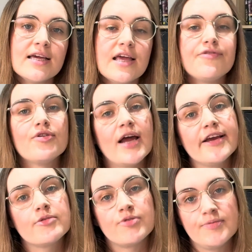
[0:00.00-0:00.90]
If you
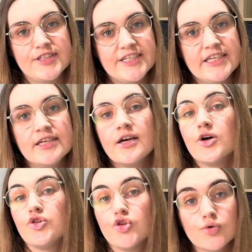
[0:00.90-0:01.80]
like a property,
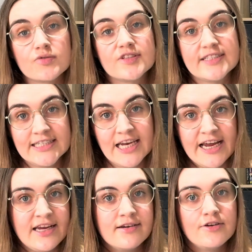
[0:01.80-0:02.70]
don't
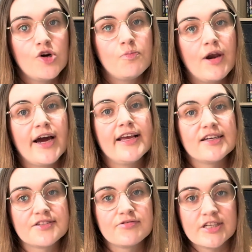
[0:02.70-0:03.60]
delay. Apply
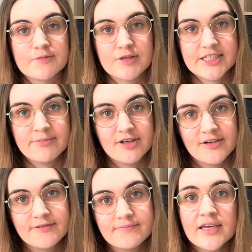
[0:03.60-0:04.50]
as soon as possible.
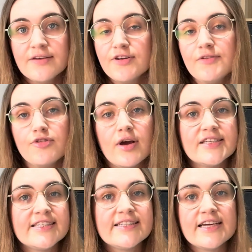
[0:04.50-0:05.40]
Even if you
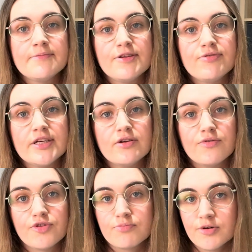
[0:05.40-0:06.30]
hesitate between a
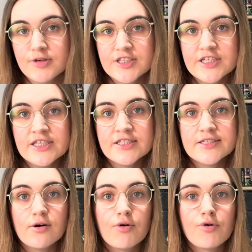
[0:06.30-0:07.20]
few
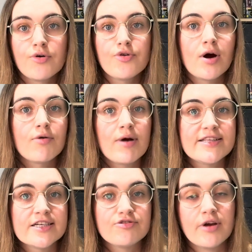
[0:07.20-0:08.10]
properties, or you are
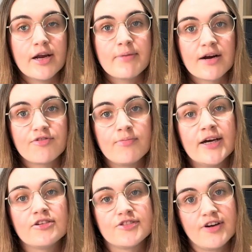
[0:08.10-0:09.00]
waiting to hear back from
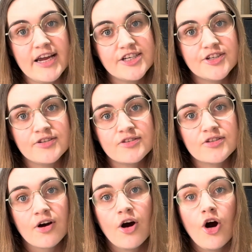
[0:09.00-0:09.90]
another
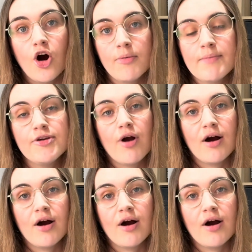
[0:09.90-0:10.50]
agent, or maybe you